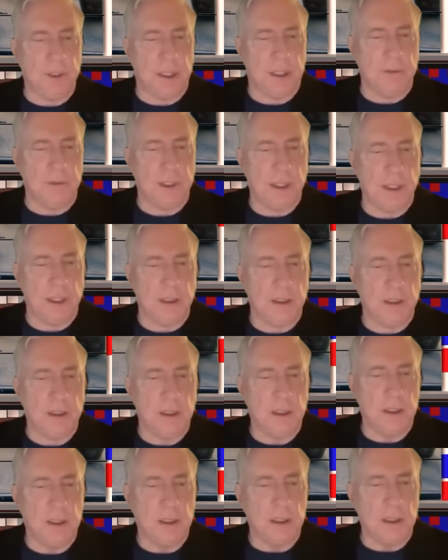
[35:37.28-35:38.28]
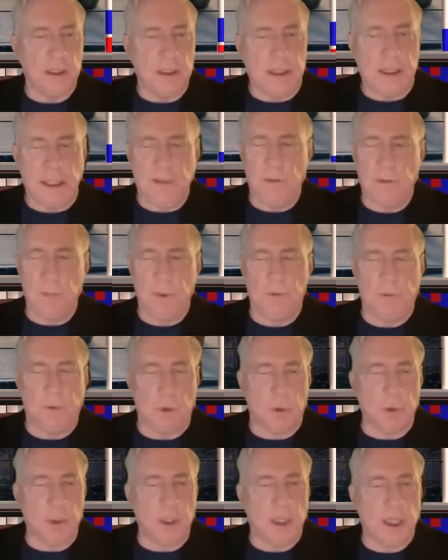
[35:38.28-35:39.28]
out of hand. Even
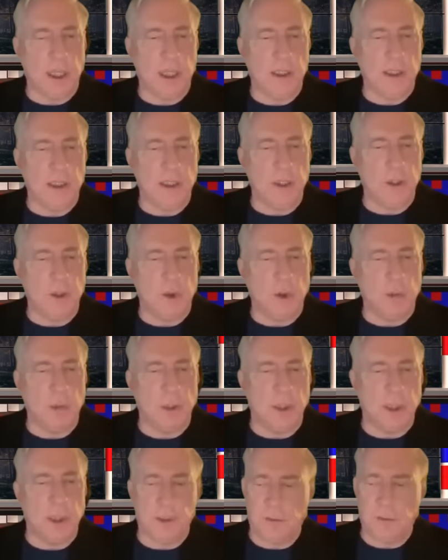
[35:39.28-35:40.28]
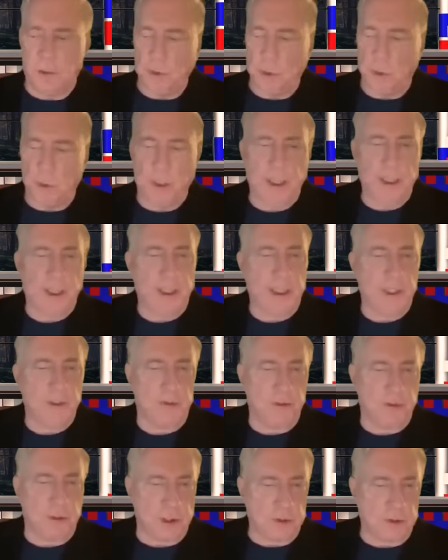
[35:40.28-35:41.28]
before we landed in Normandy, if you read the
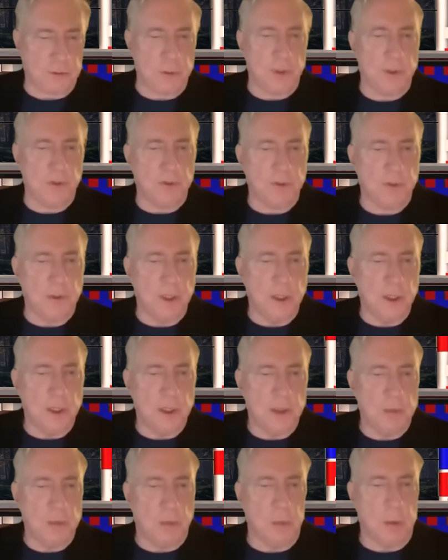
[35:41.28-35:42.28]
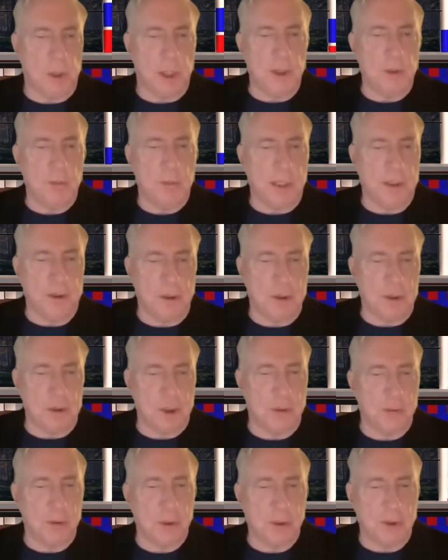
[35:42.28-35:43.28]
assessments that were written about the
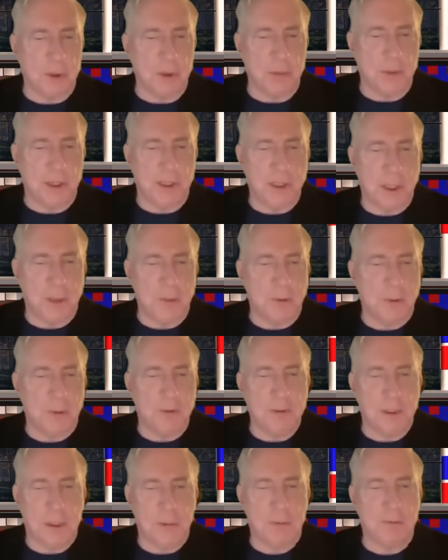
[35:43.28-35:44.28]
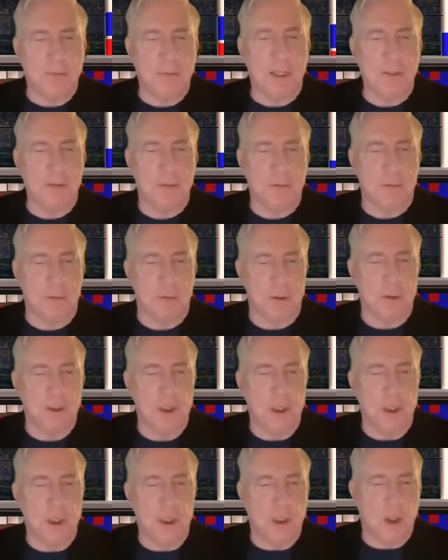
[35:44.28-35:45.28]
German army, they were fanciful.
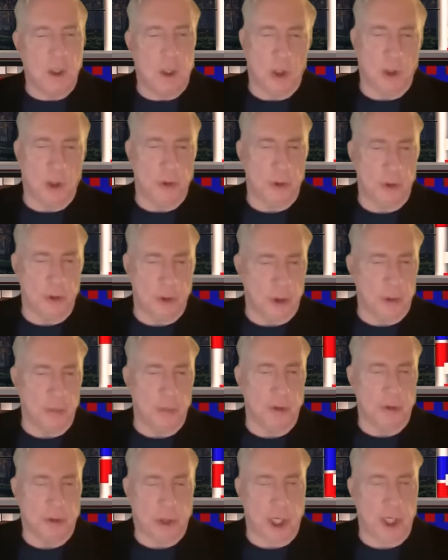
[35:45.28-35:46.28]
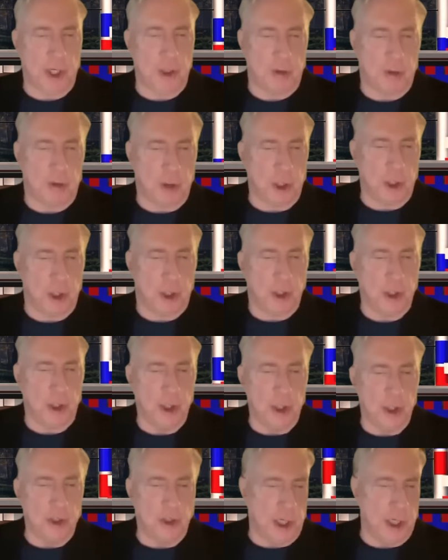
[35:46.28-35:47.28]
Oh, the Germans can't think.
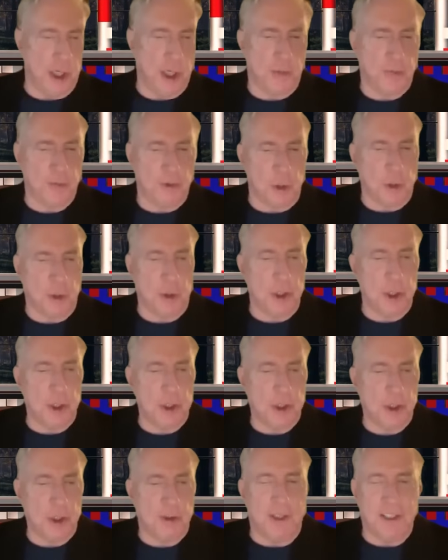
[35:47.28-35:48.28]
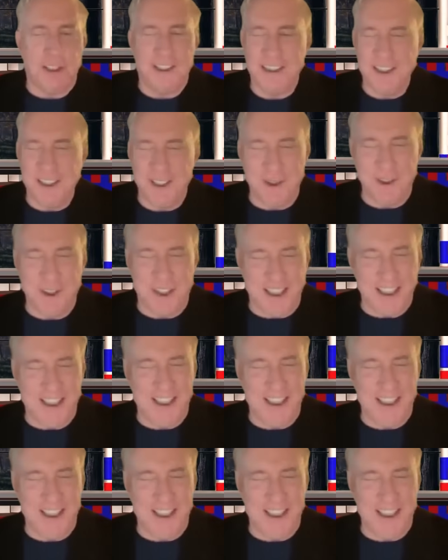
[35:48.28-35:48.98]
They have no initiative. Who the